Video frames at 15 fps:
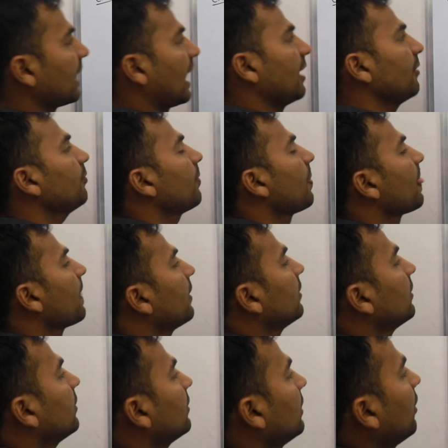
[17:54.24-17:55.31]
time.
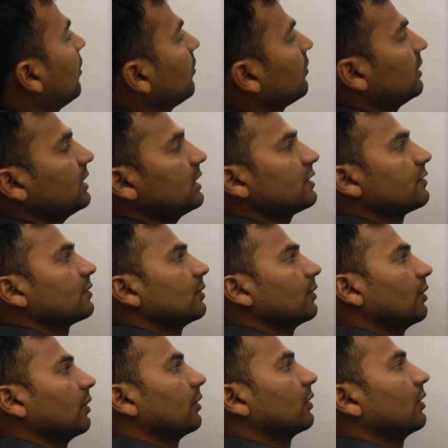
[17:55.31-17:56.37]
Now this
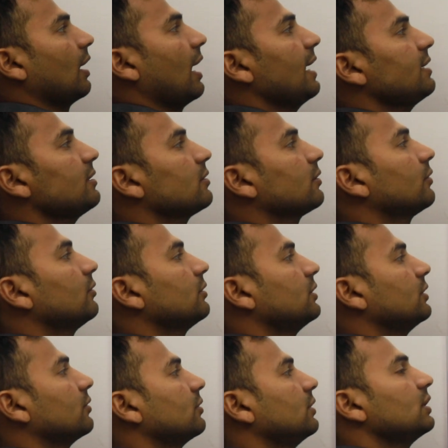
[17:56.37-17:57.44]
I is equal to
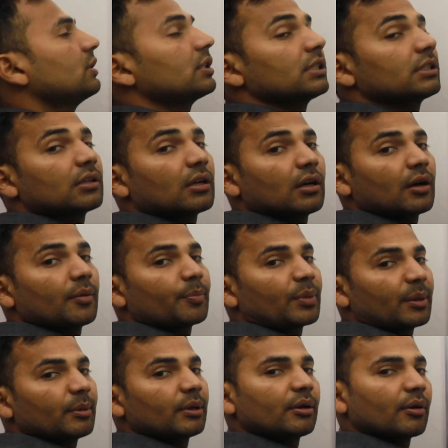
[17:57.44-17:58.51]
0, this is a
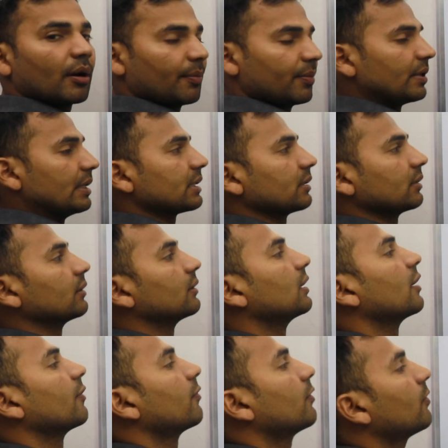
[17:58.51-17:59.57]
primitive operation,
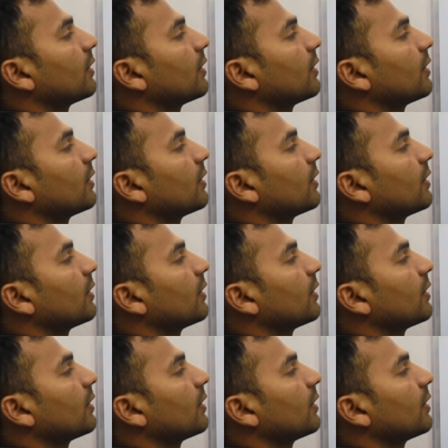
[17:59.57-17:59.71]
therefore